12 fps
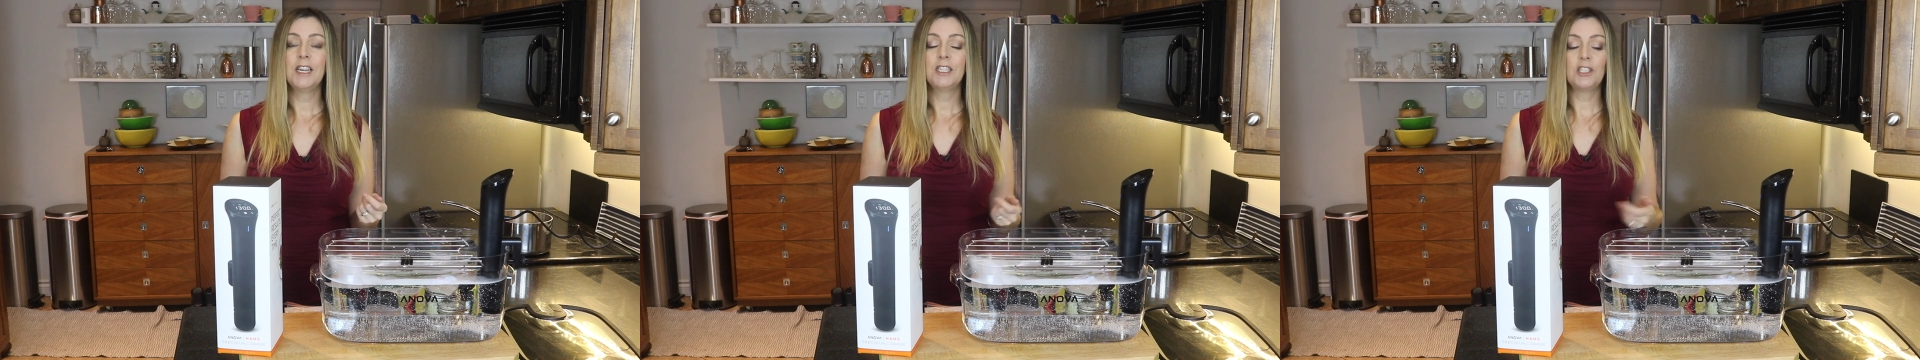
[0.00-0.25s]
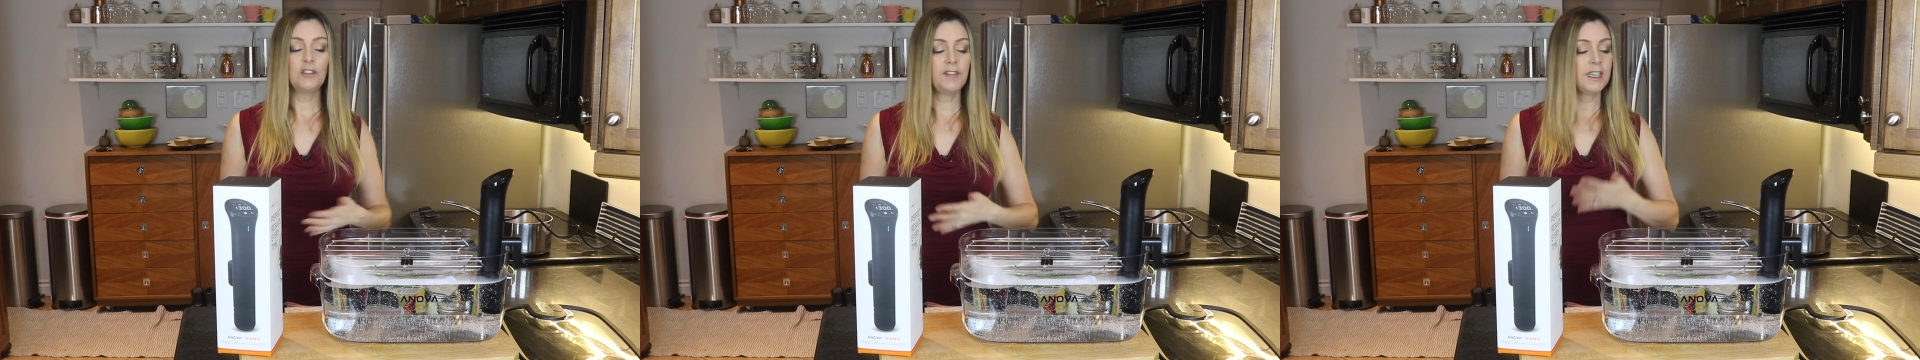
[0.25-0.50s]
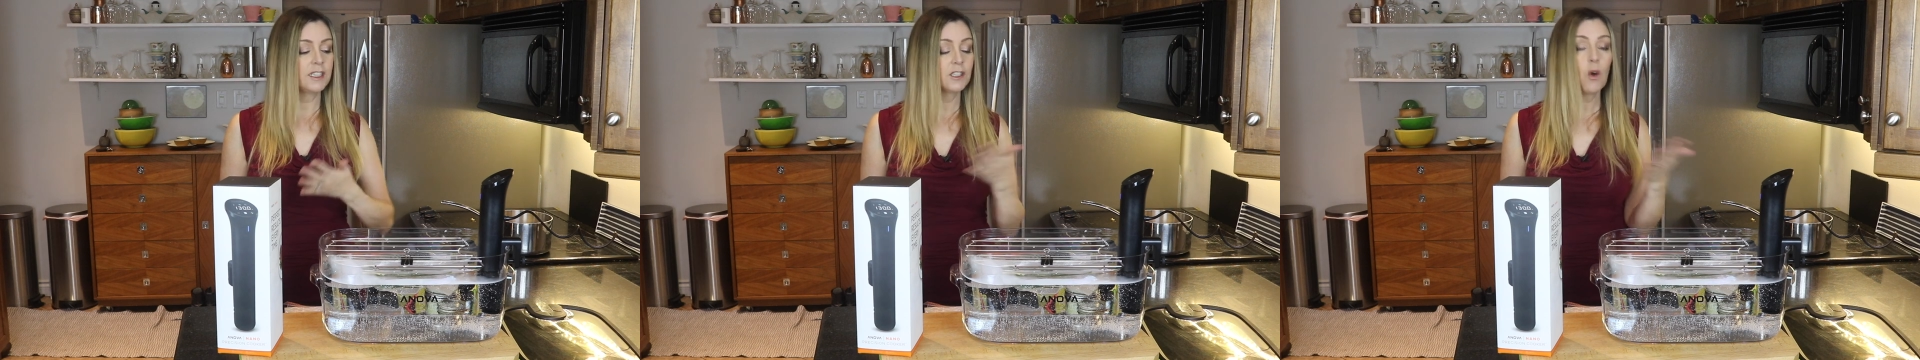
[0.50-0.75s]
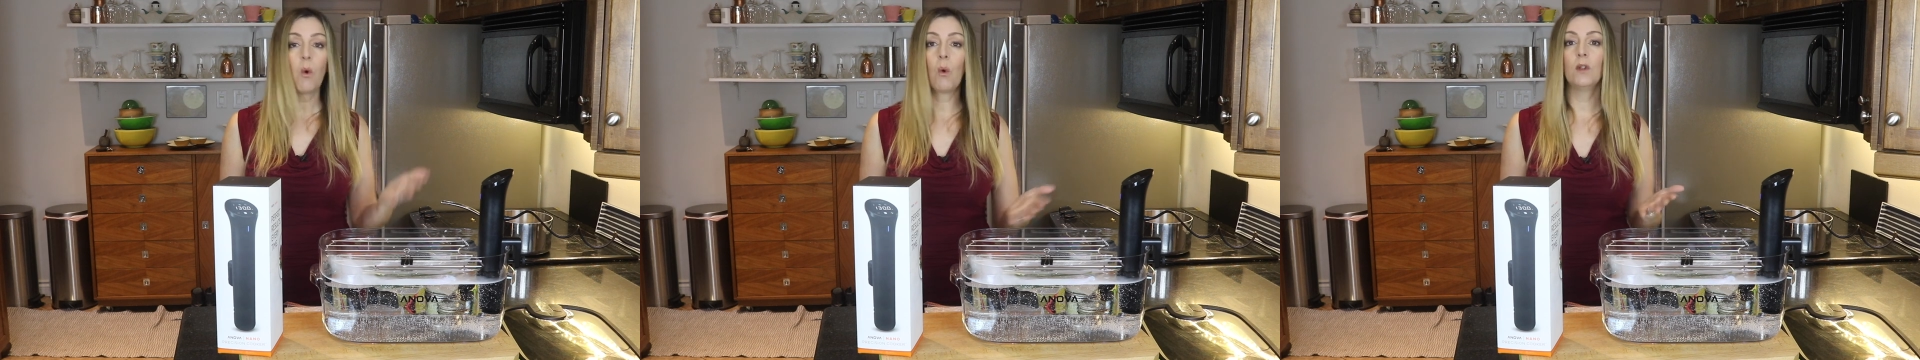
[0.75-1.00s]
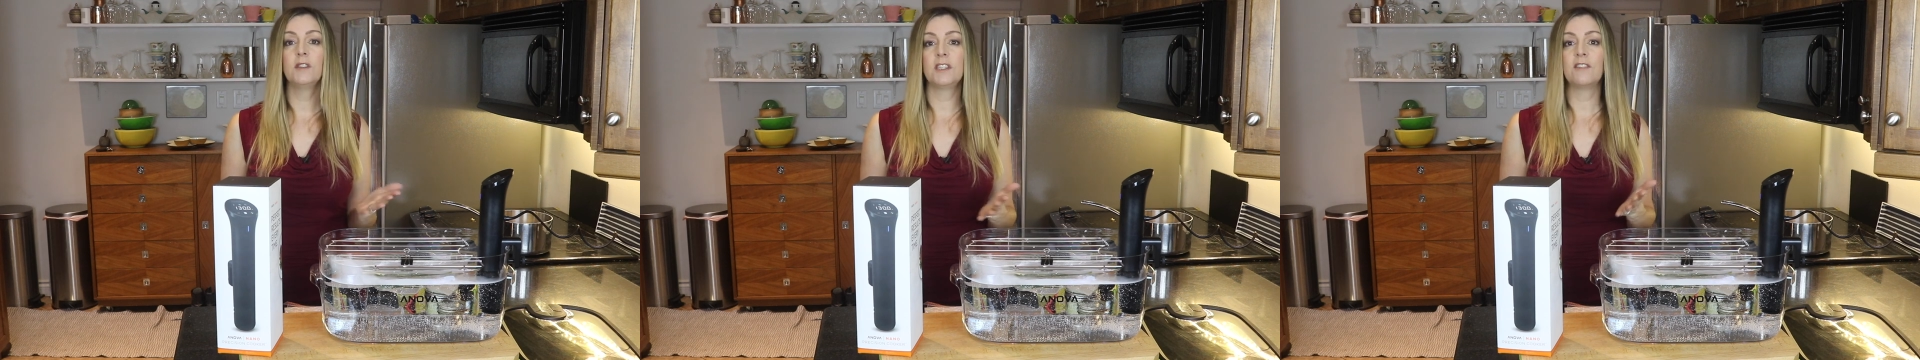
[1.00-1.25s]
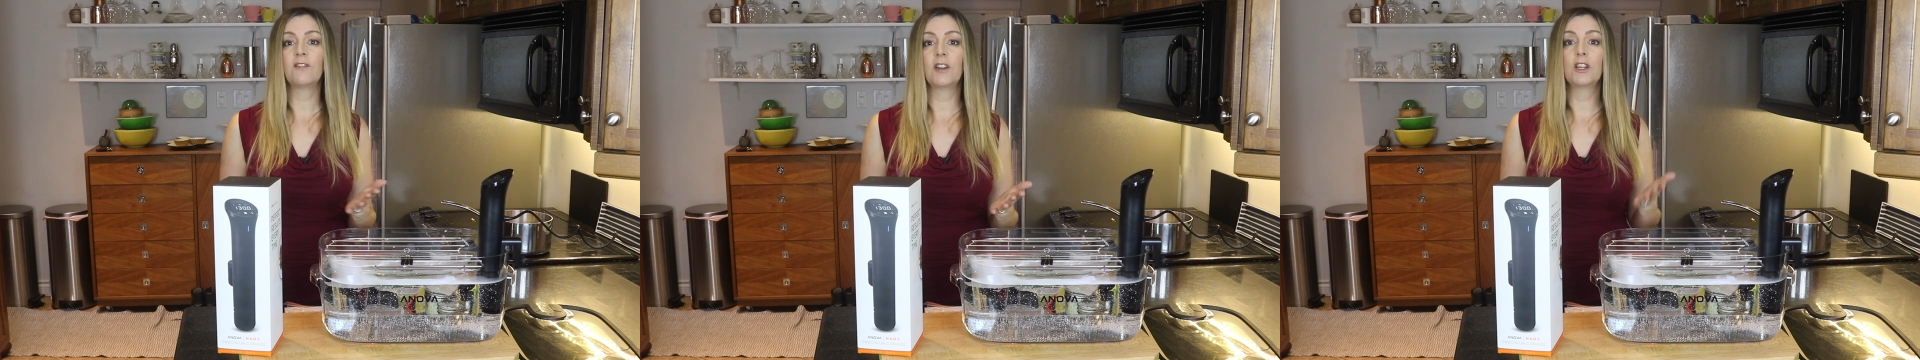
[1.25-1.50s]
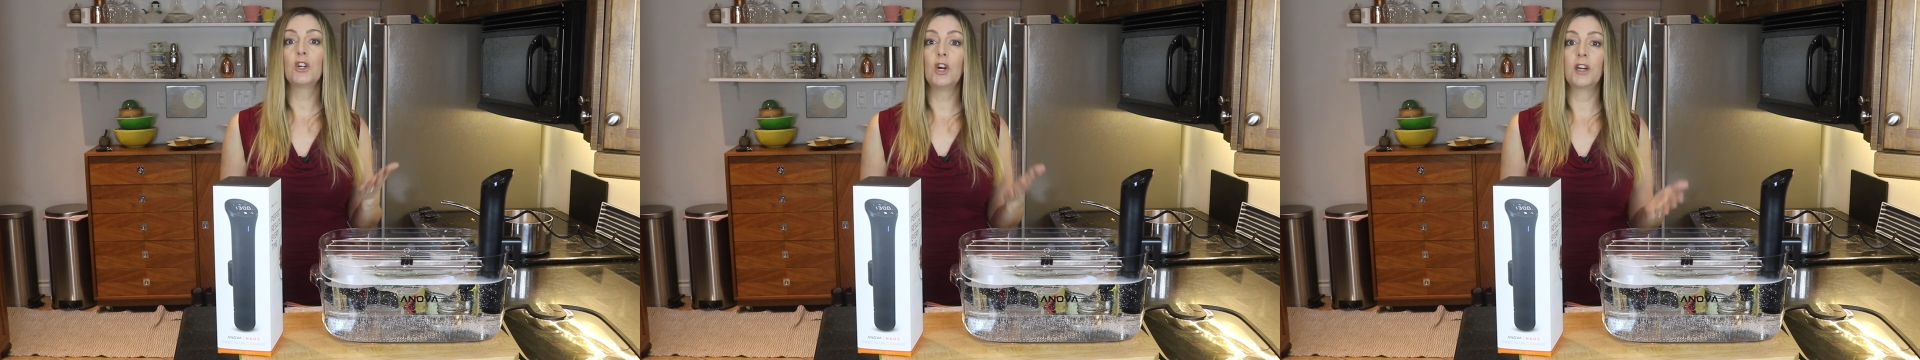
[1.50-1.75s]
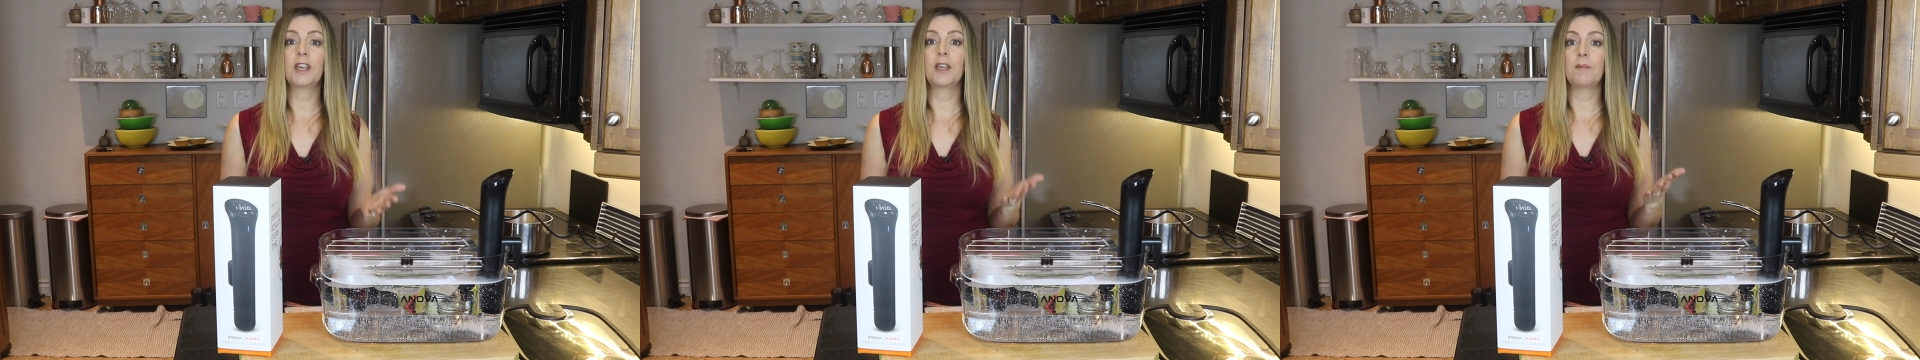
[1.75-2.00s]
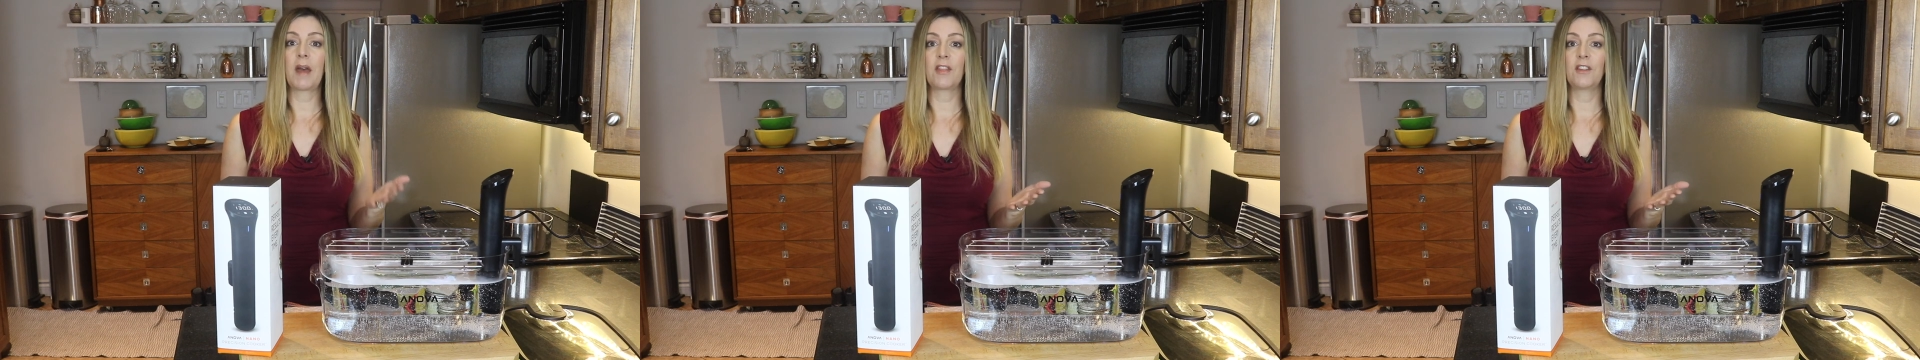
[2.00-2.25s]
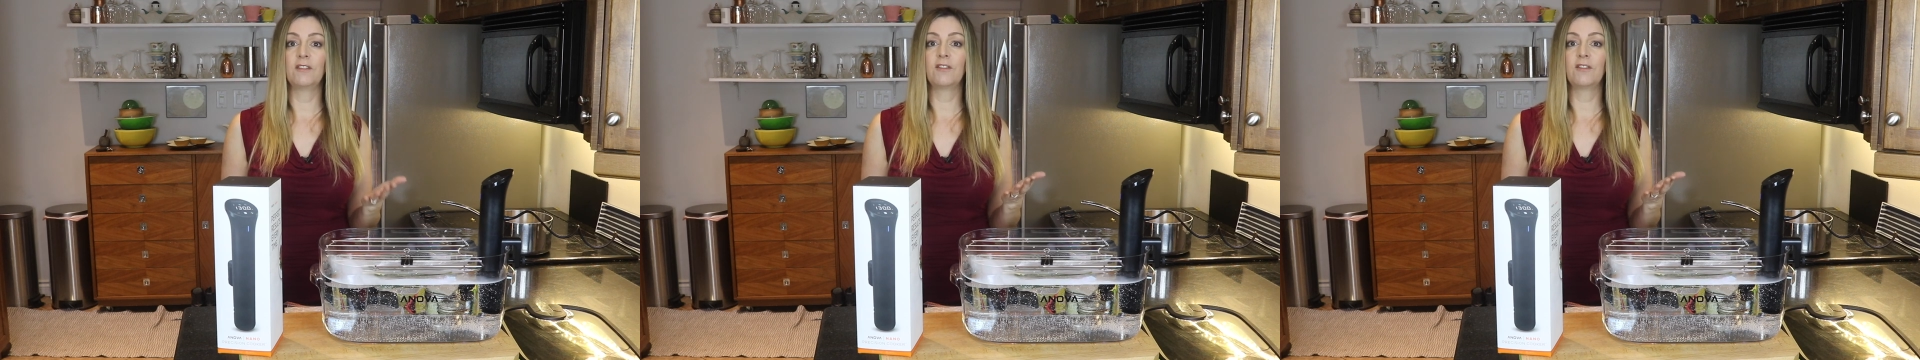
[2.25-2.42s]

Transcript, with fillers: sous vide is a whole different cooking method